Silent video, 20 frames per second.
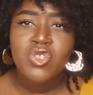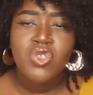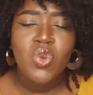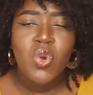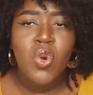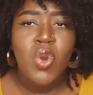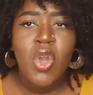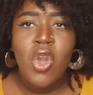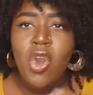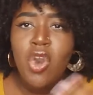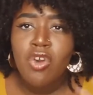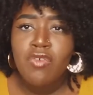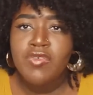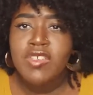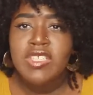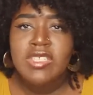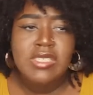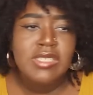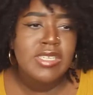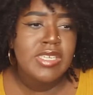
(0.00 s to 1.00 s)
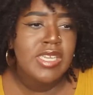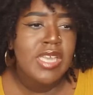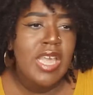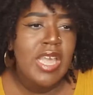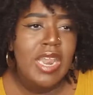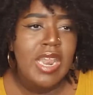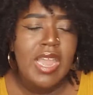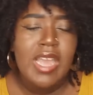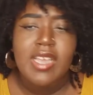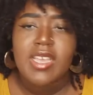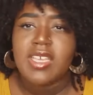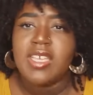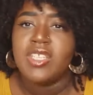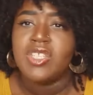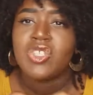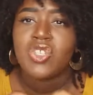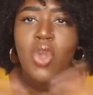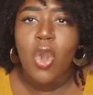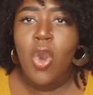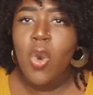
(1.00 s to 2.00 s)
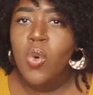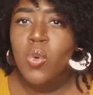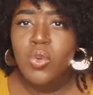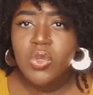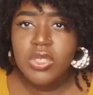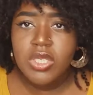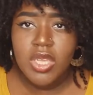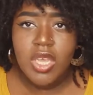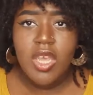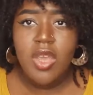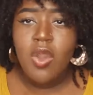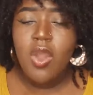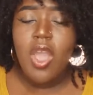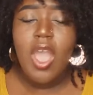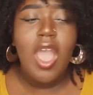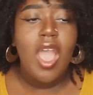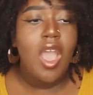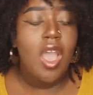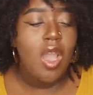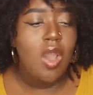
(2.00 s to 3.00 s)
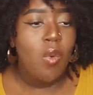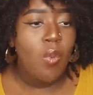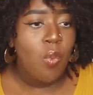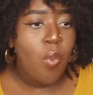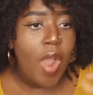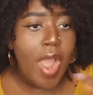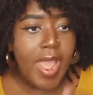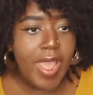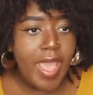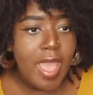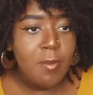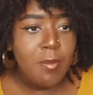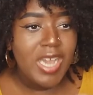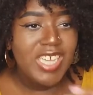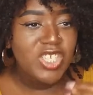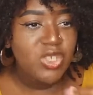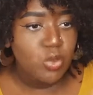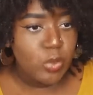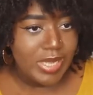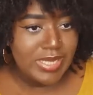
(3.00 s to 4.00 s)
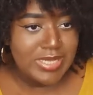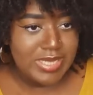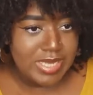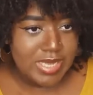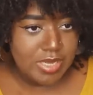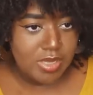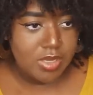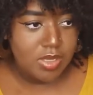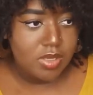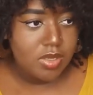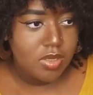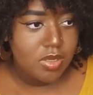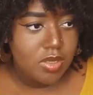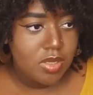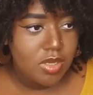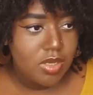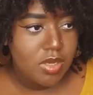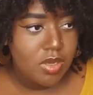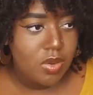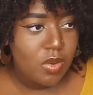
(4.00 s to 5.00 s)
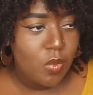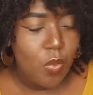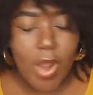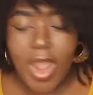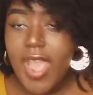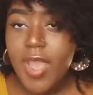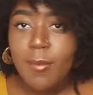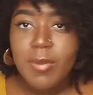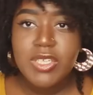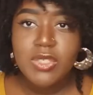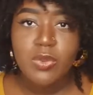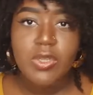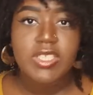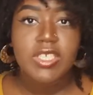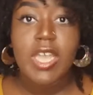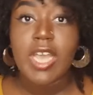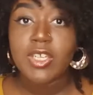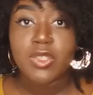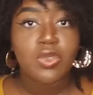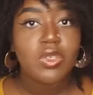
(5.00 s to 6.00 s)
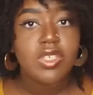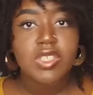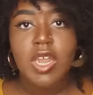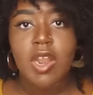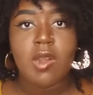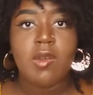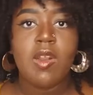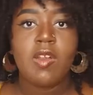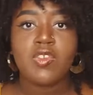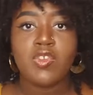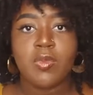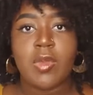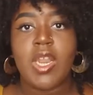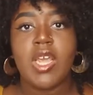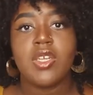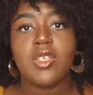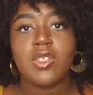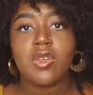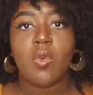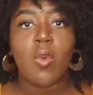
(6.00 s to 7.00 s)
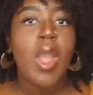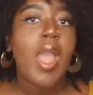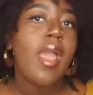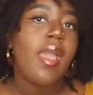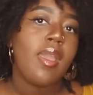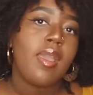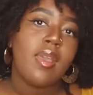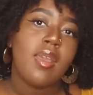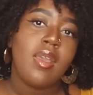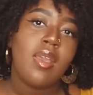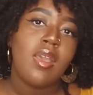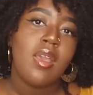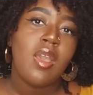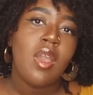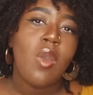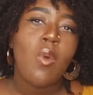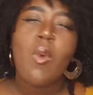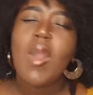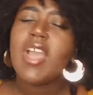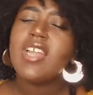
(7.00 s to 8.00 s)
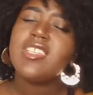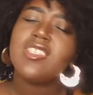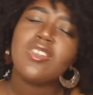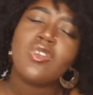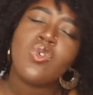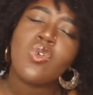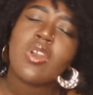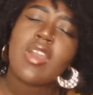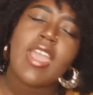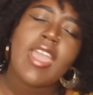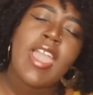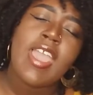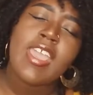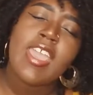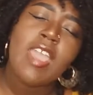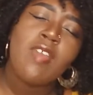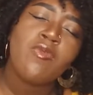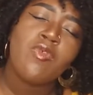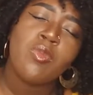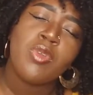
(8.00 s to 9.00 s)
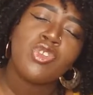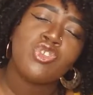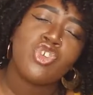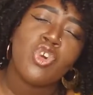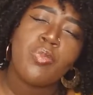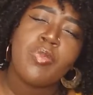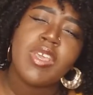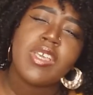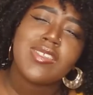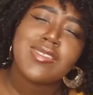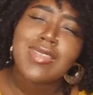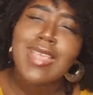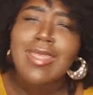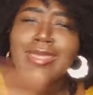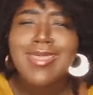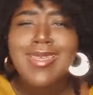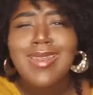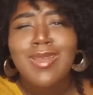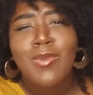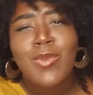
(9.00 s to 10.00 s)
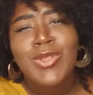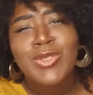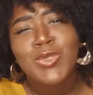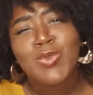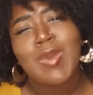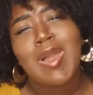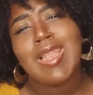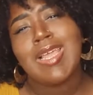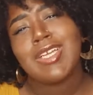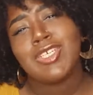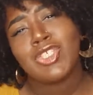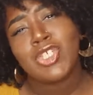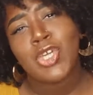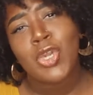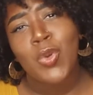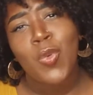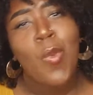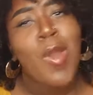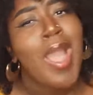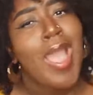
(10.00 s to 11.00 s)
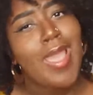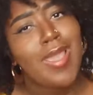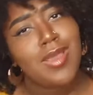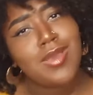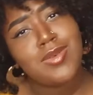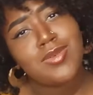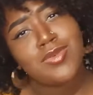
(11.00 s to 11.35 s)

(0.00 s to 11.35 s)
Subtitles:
so obviously like it's cold. Why am I sweating? As soon as I arrived to my lecture? Why did it look like I came from the tropics and then I went to my lecture? Why